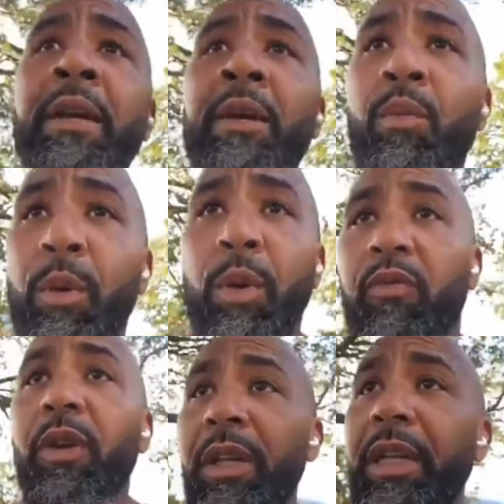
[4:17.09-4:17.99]
we were
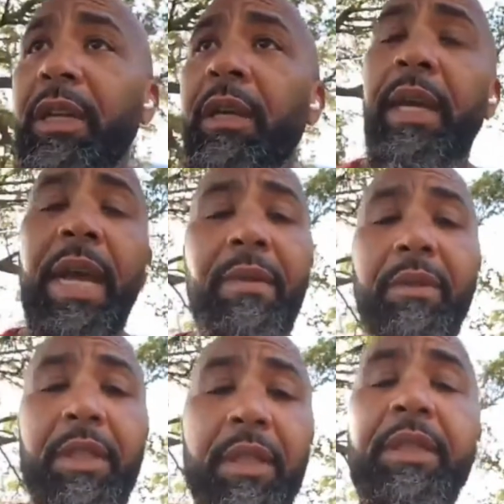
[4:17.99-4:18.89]
really having
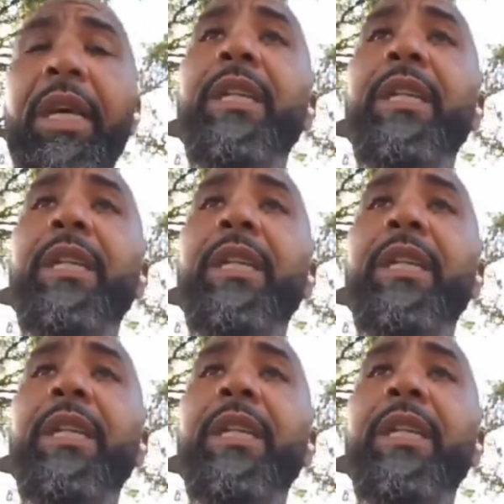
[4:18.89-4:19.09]
success.